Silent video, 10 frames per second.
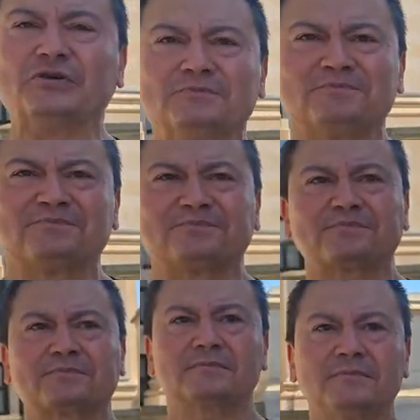to me as soon as
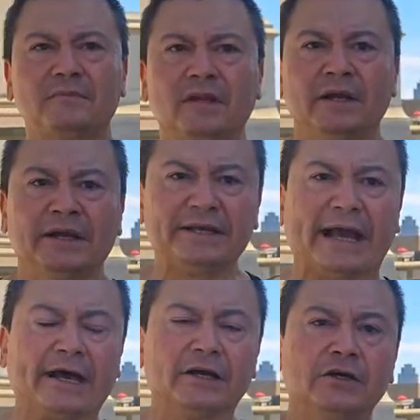I
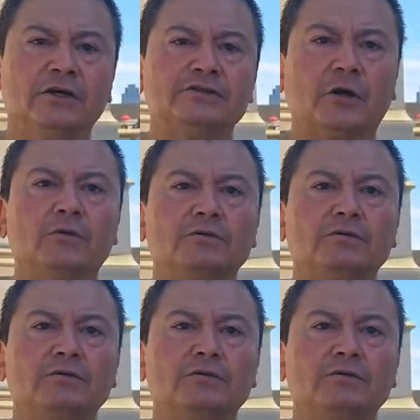start watching.